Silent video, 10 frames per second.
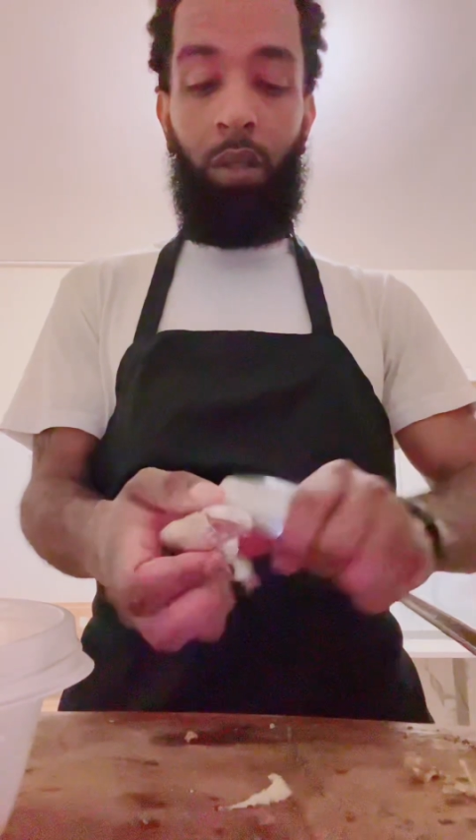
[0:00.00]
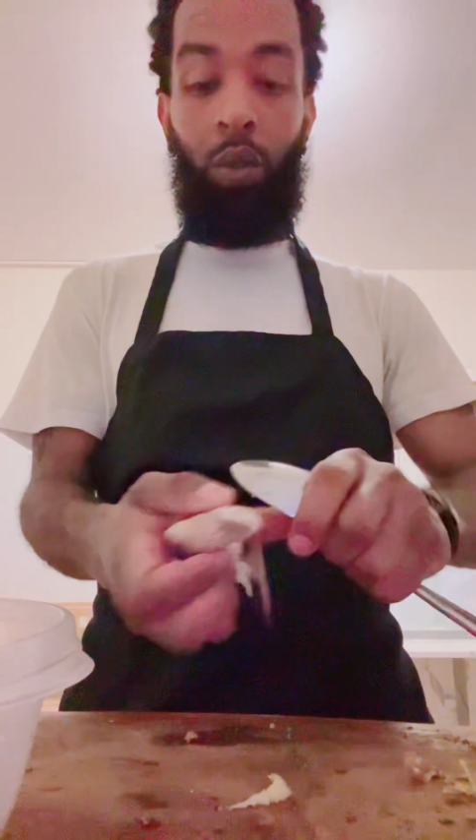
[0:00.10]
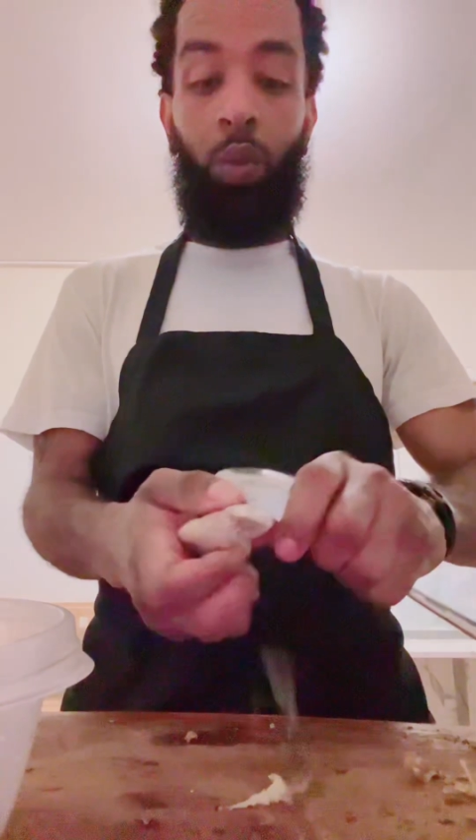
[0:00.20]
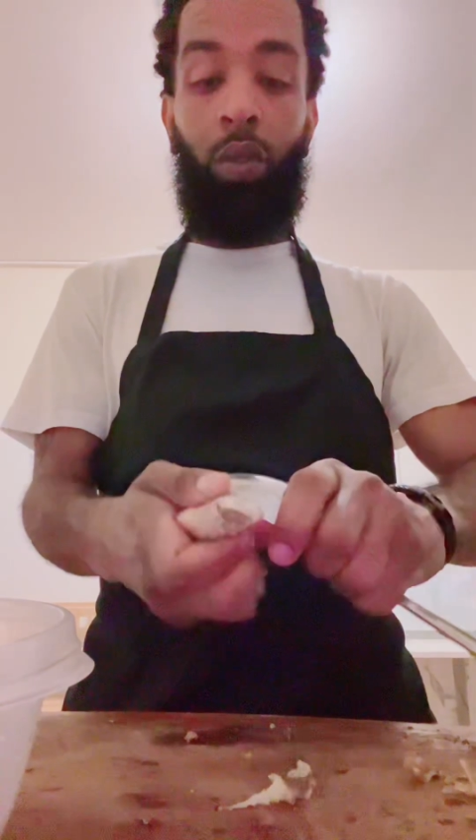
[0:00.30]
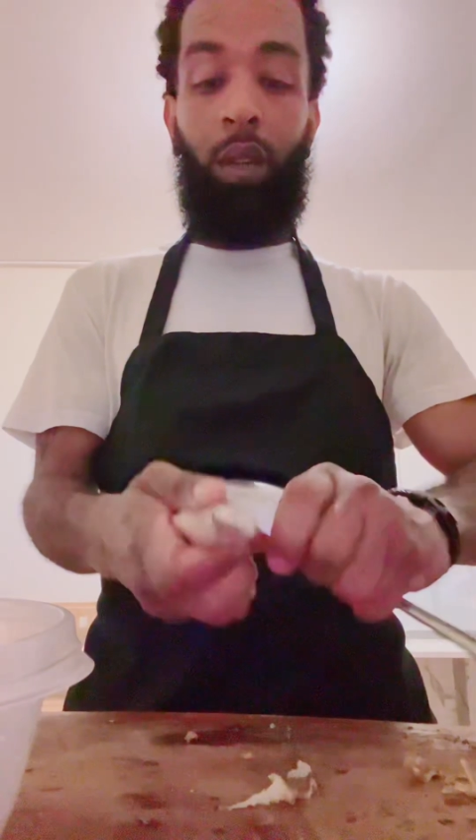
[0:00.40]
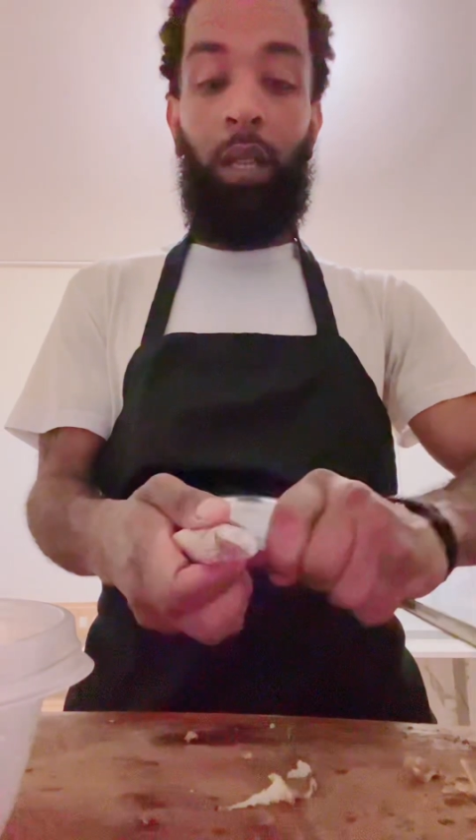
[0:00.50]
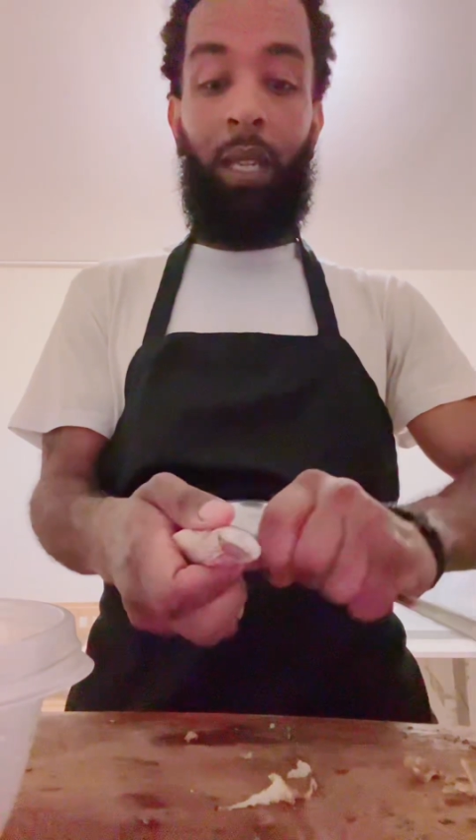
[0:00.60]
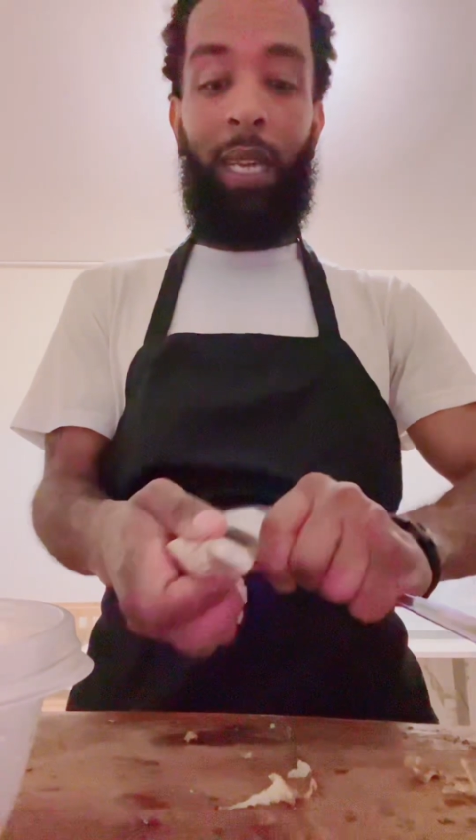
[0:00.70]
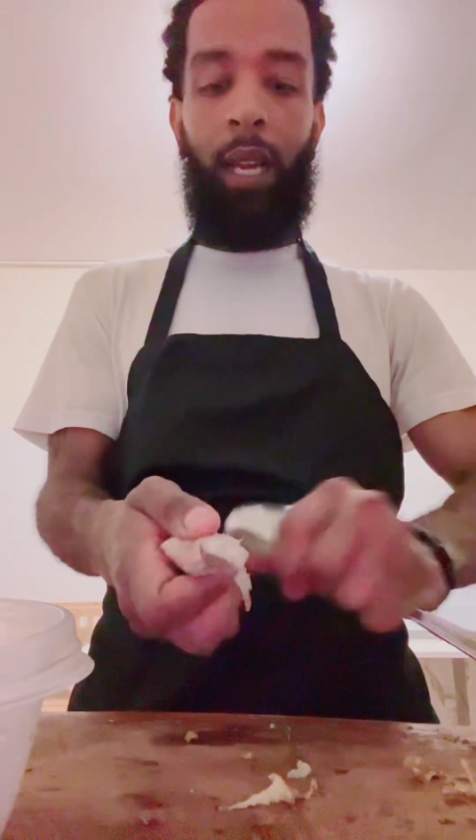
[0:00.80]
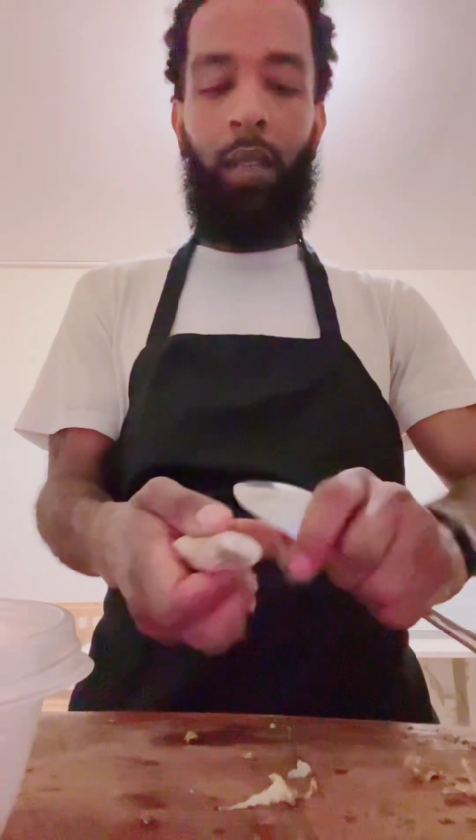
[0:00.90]
2-3
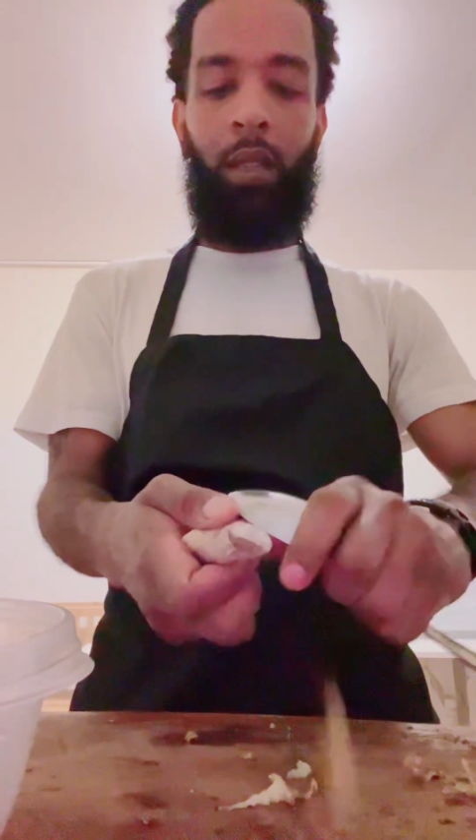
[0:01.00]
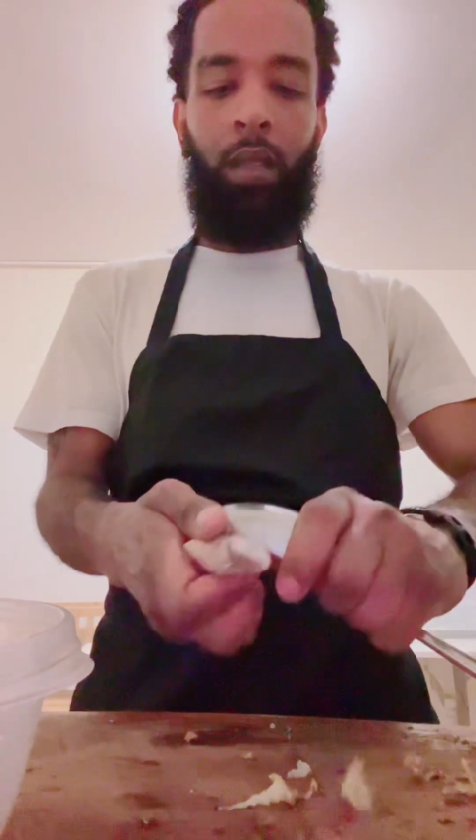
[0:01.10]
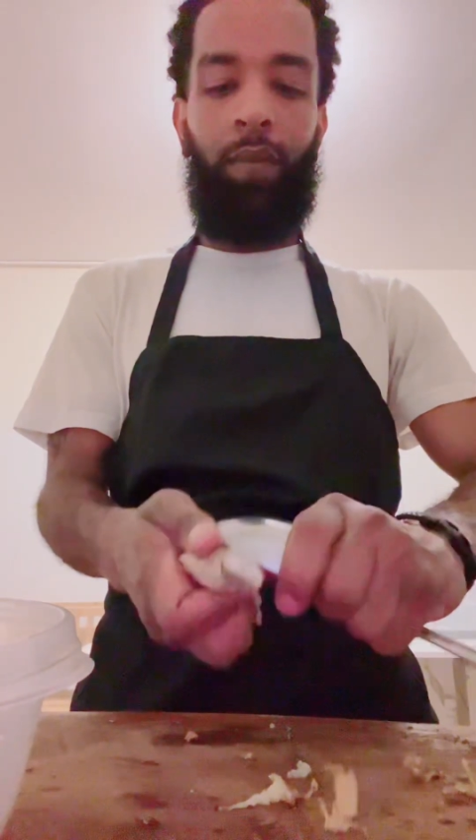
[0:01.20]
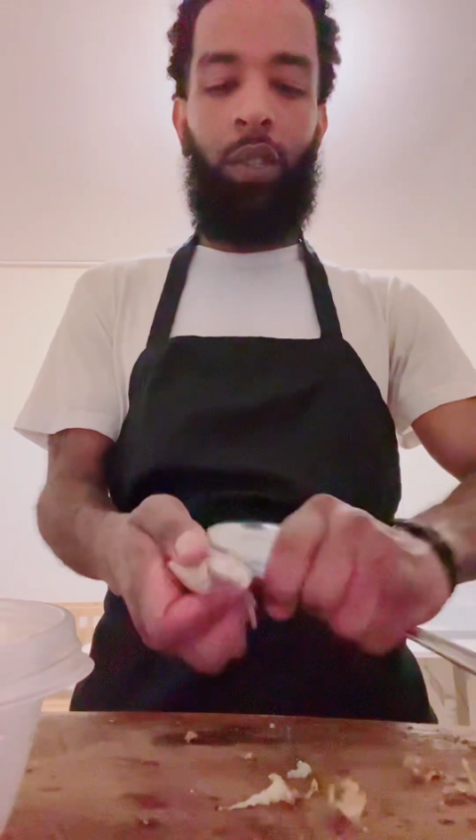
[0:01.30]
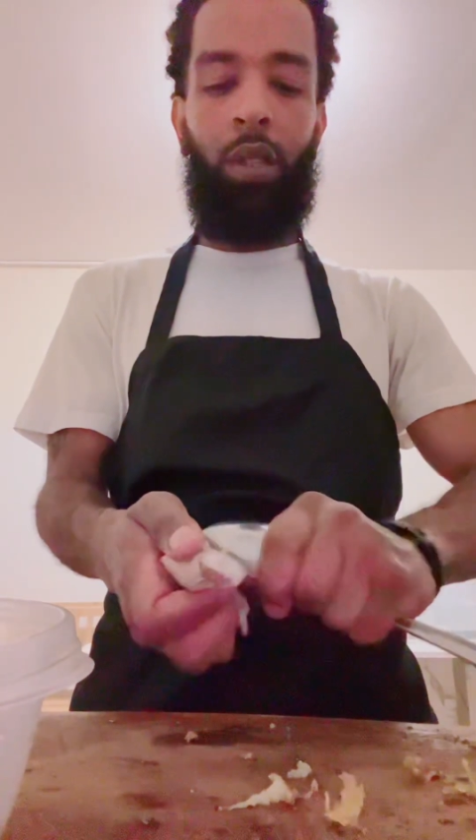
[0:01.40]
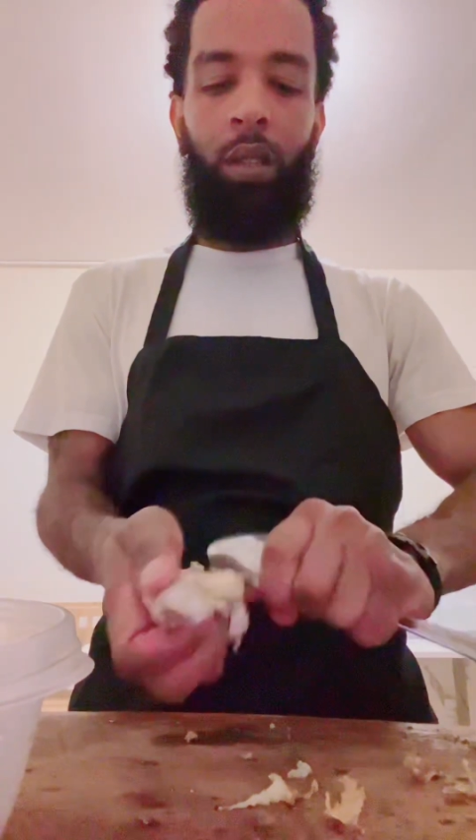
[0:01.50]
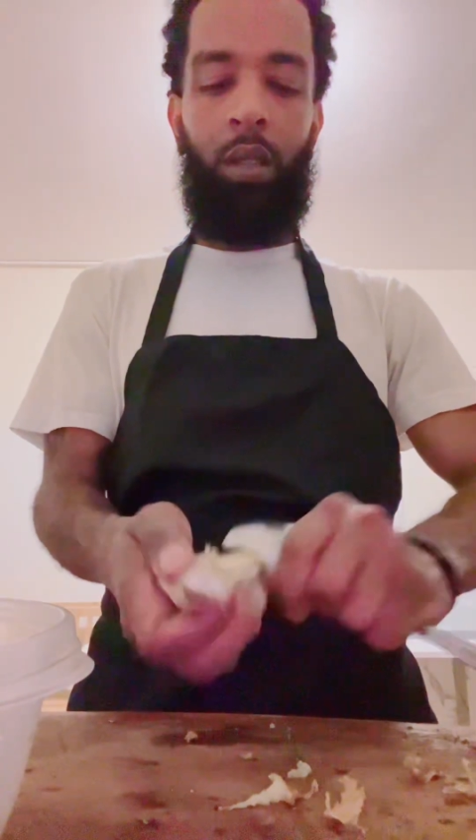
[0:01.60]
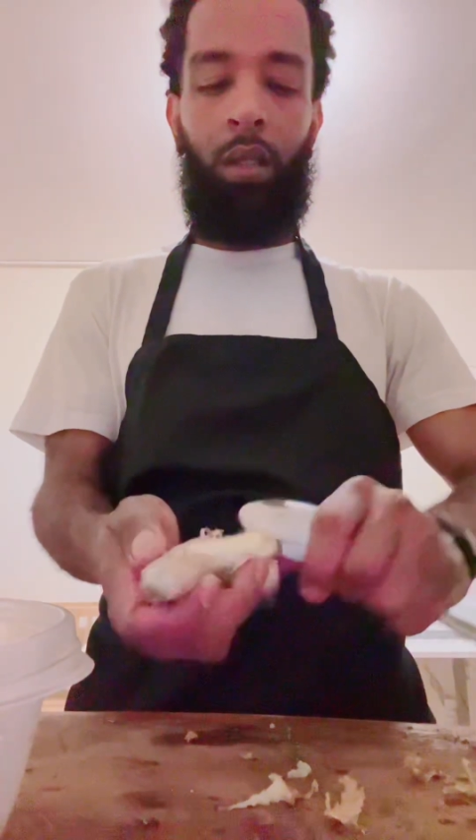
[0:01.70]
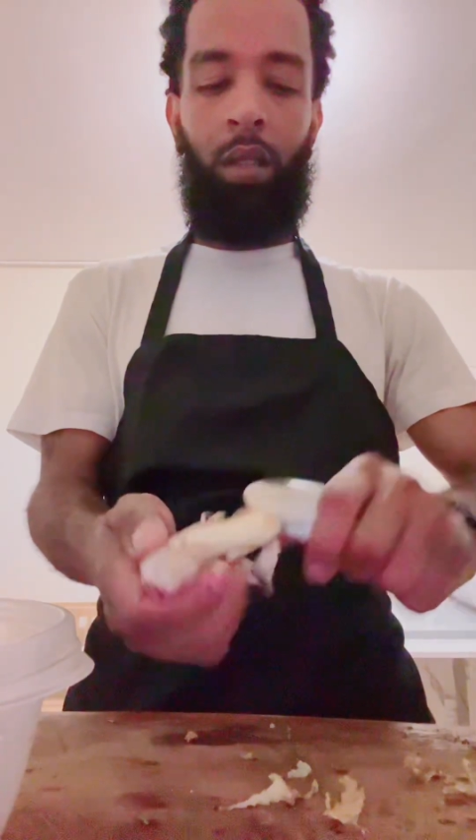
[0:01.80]
cases of ginger.